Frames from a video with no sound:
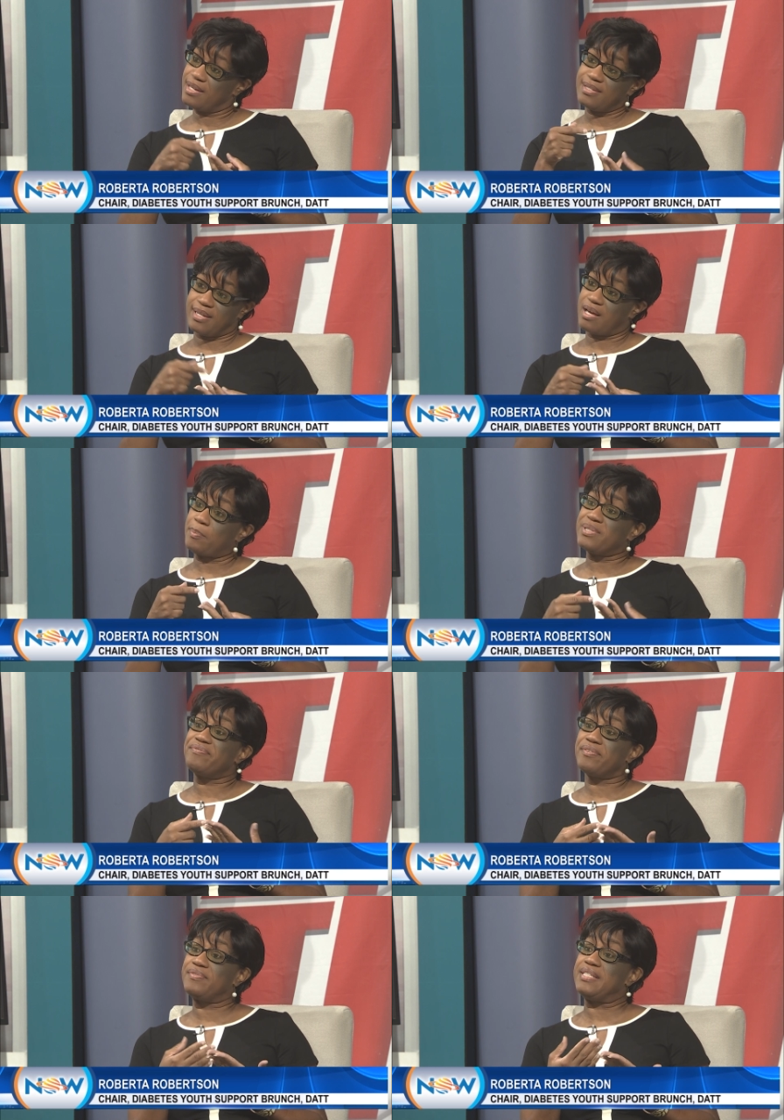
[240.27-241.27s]
finger stick up to
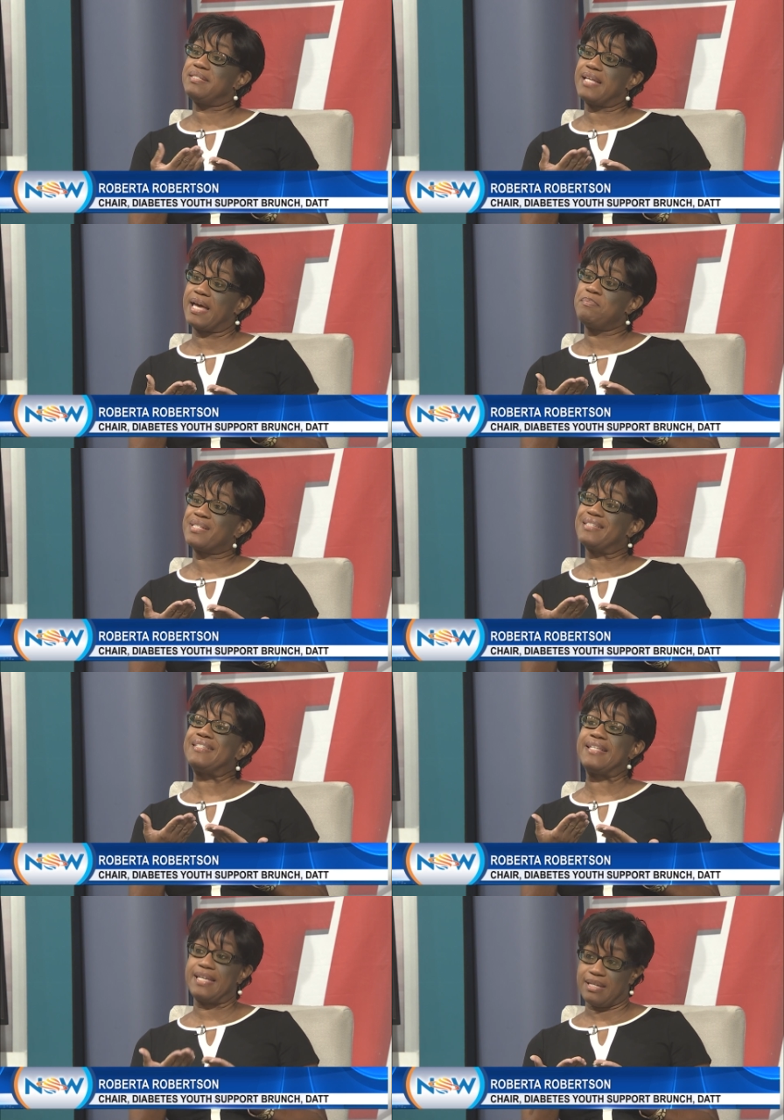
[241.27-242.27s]
15 times a
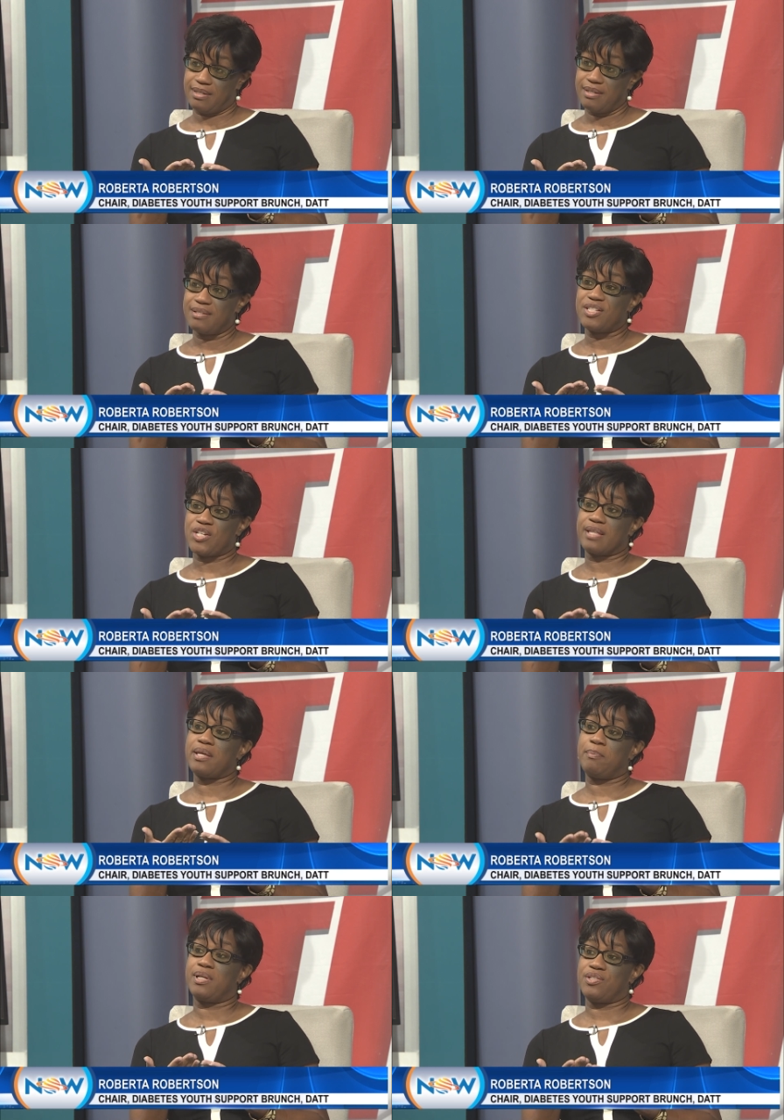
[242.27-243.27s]
day to check
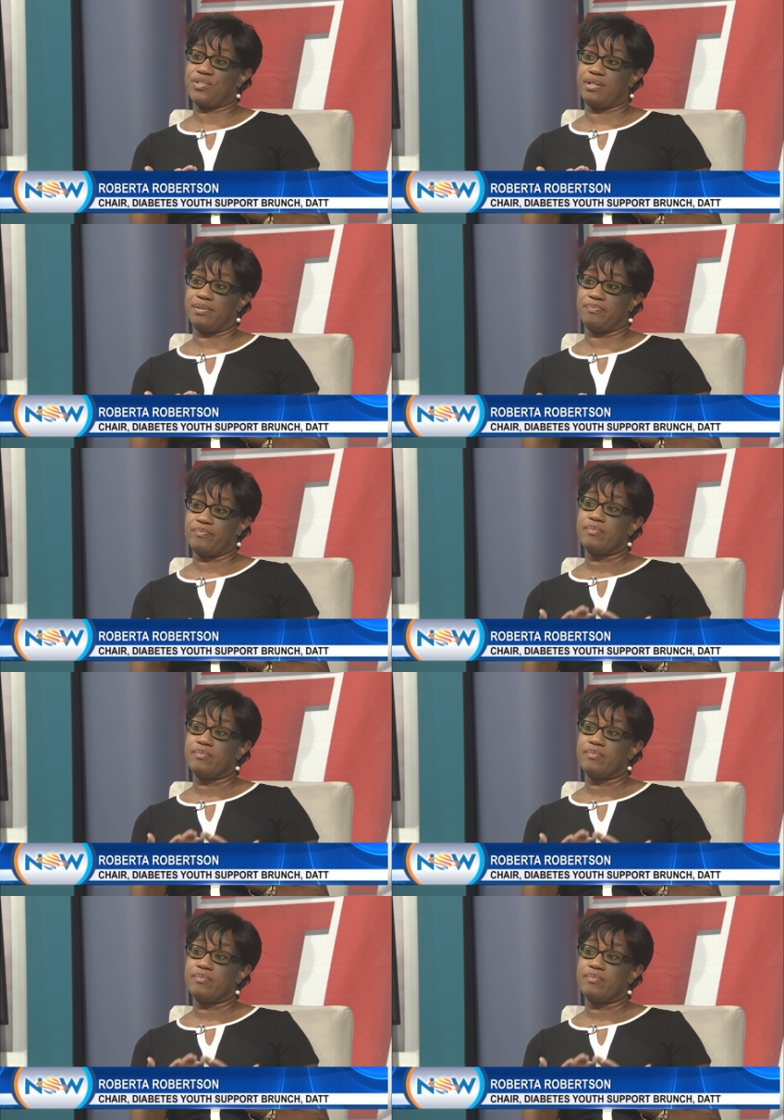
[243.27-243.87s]
their blood sugar.